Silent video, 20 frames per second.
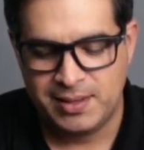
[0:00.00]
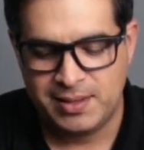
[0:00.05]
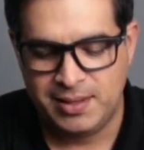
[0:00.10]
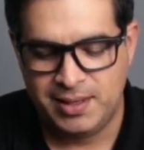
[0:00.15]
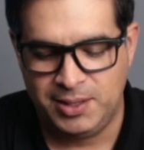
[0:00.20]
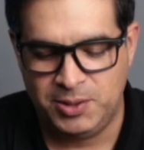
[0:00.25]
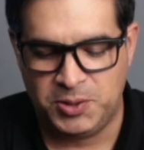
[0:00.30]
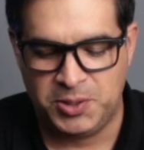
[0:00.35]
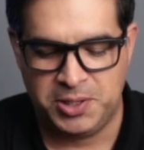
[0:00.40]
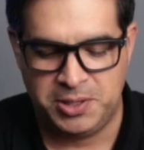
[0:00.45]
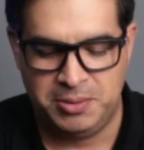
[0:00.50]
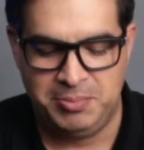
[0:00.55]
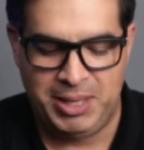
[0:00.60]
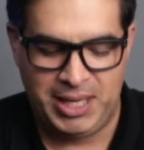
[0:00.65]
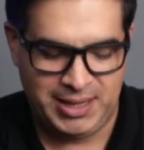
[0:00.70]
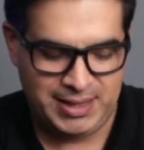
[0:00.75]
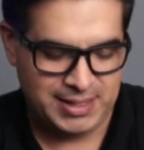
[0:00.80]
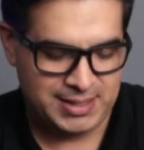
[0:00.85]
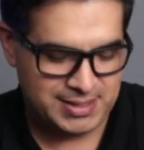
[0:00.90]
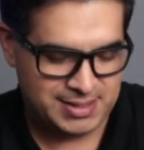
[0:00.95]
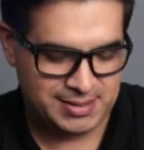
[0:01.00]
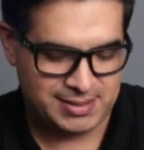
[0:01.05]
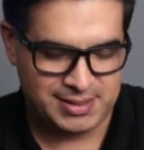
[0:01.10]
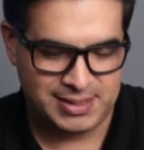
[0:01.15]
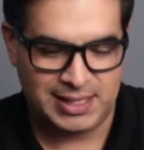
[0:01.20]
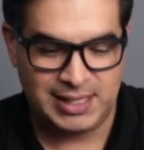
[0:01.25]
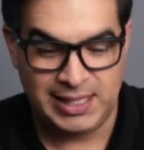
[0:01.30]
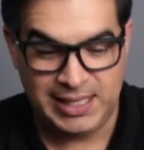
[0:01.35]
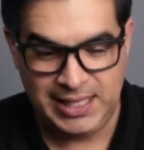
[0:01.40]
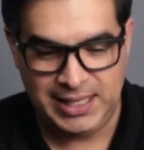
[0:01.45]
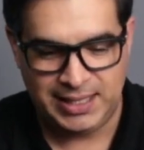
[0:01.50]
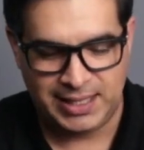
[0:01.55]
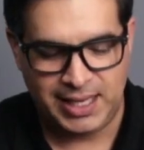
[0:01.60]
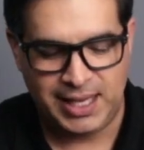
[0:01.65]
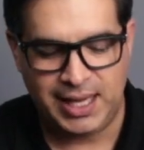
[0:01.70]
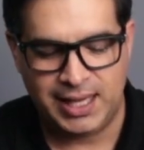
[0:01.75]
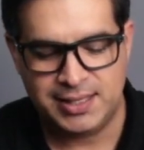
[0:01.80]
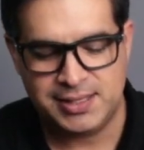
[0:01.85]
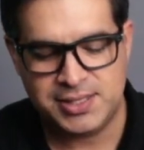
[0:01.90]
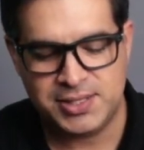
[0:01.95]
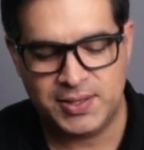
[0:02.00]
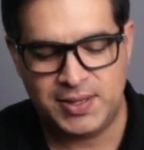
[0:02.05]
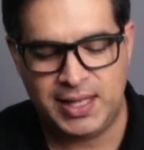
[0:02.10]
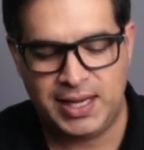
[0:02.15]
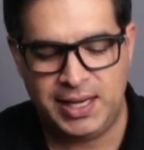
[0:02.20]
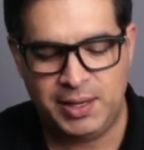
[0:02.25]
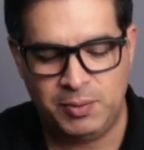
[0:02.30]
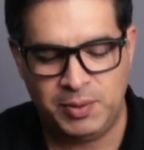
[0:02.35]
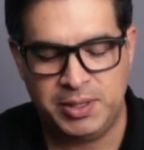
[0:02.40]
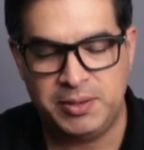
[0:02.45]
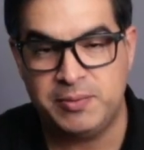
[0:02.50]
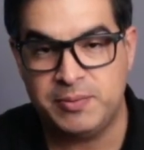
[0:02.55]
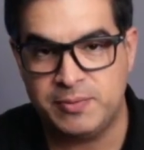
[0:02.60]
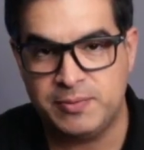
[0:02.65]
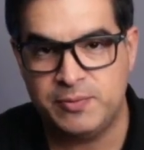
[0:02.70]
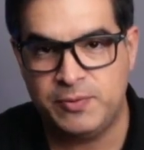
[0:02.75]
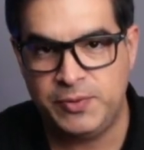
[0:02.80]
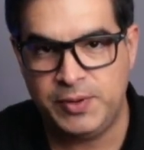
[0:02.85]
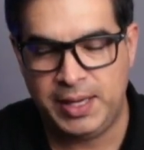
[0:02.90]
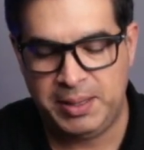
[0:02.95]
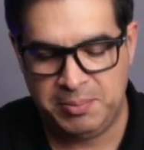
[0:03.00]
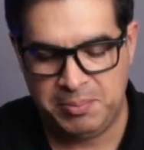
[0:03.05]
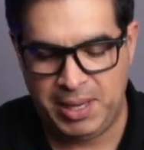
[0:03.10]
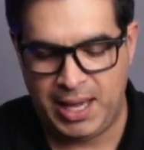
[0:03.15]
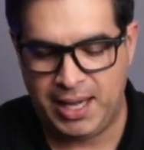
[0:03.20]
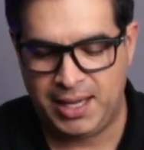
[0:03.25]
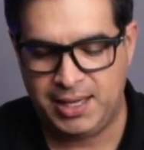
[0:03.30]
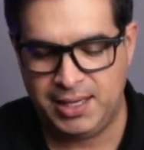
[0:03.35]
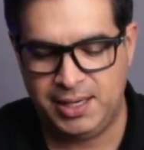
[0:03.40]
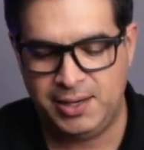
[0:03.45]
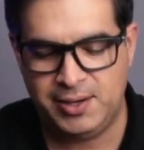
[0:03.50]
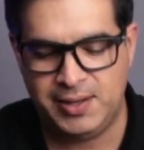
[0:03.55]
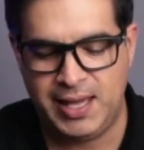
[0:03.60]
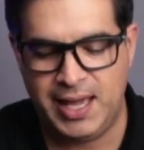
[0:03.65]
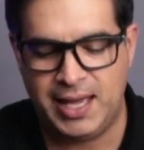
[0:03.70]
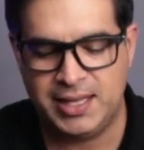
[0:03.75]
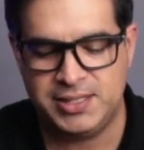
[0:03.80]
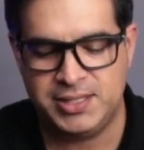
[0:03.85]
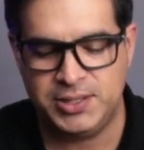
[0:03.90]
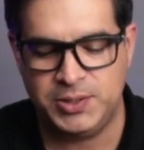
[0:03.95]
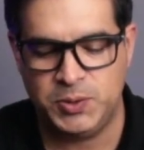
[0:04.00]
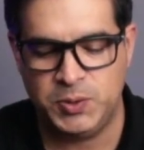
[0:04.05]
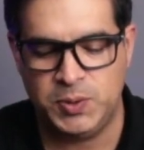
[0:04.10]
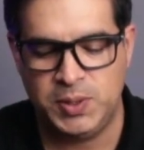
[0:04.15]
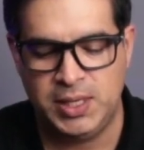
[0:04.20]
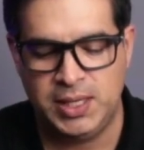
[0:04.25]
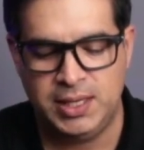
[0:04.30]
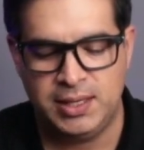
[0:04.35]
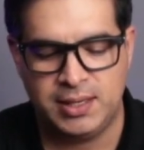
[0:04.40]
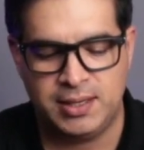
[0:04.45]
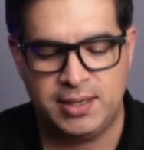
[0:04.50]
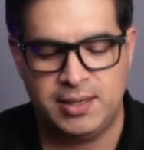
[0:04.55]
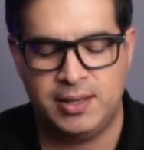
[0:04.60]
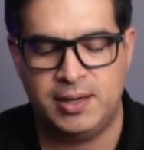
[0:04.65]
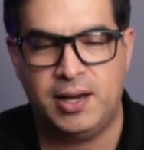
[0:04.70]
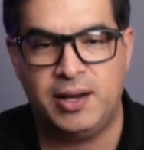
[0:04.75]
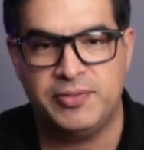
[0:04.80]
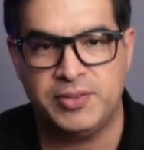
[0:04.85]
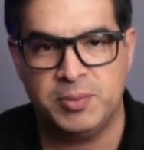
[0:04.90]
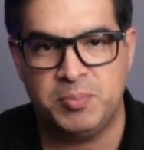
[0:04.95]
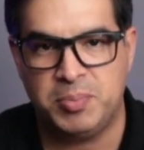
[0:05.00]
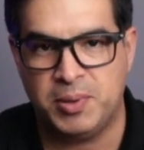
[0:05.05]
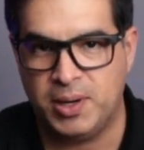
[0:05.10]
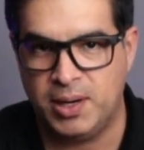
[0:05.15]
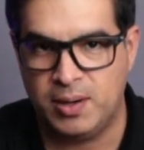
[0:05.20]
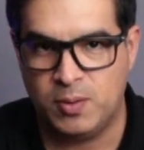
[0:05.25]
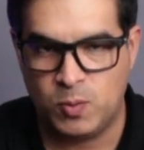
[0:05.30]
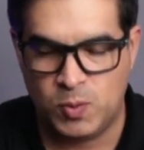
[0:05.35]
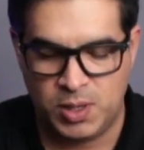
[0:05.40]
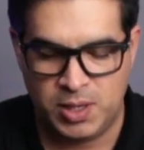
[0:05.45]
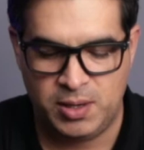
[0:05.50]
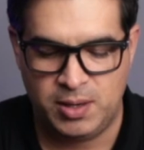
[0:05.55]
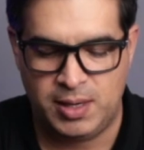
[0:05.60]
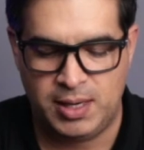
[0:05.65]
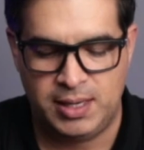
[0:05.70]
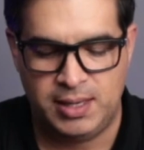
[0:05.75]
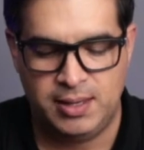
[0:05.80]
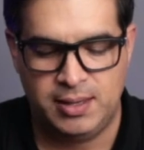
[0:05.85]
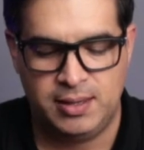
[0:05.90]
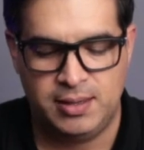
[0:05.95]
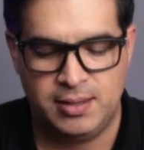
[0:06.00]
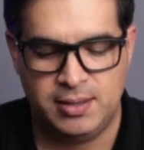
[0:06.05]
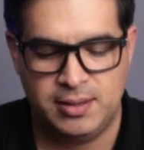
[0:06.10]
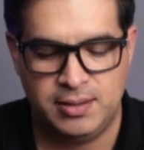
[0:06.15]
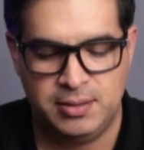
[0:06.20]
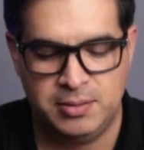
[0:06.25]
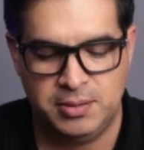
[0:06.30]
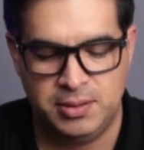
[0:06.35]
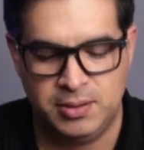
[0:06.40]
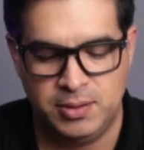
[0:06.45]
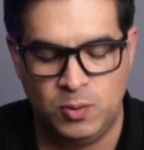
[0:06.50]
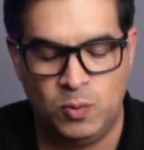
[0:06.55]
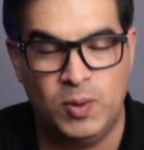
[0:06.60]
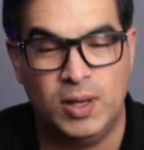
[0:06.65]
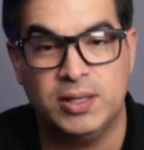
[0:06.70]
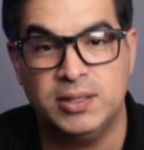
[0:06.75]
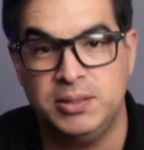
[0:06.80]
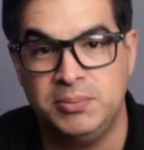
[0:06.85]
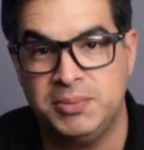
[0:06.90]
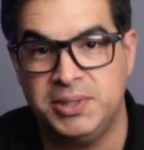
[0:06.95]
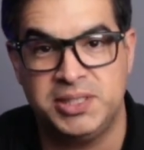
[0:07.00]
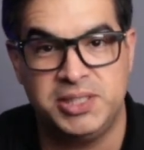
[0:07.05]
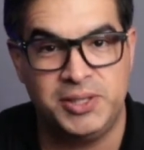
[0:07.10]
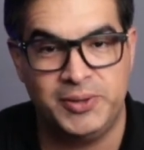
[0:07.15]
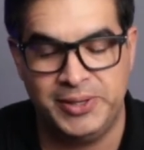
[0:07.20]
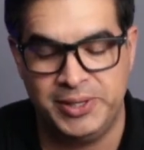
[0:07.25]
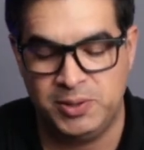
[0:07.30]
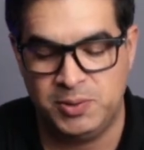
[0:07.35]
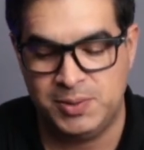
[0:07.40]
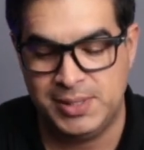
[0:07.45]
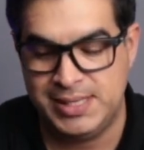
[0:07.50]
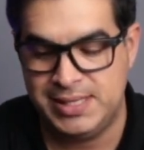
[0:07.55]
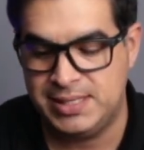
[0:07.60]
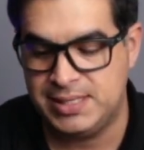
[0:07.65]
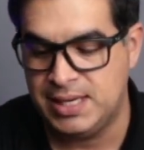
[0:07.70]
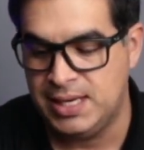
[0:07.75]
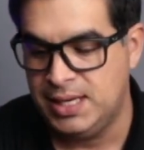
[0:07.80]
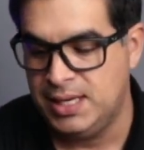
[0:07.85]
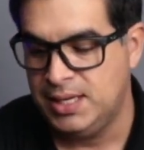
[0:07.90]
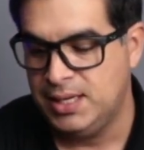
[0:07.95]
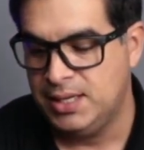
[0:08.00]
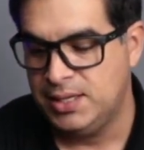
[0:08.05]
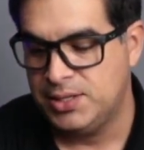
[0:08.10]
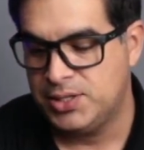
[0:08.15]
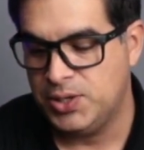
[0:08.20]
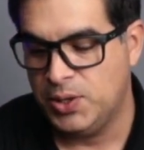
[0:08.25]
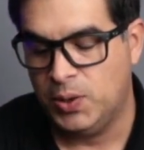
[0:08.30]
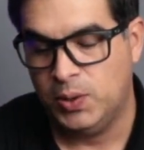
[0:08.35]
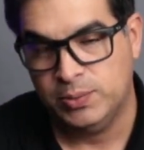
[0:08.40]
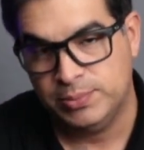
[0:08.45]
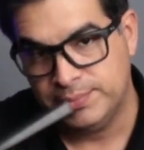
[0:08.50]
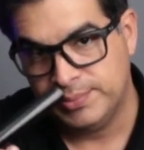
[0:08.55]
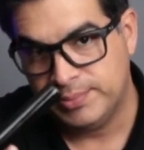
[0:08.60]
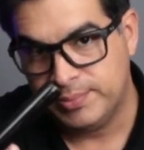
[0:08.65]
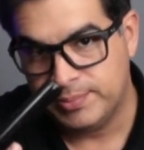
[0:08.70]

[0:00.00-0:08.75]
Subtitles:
in order to make this clean again so that it would fit back here, they had to cut off the part where the welding material was. So